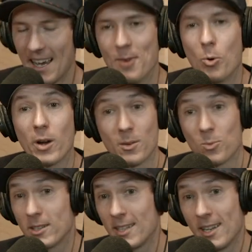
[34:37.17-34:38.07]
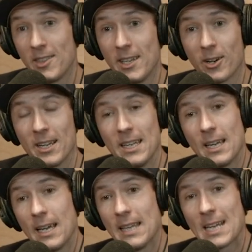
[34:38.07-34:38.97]
One of them worked in a theater, and he
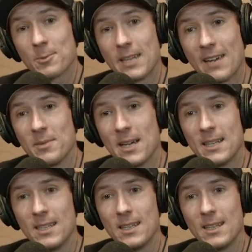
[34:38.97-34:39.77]
and that's what gave him the idea.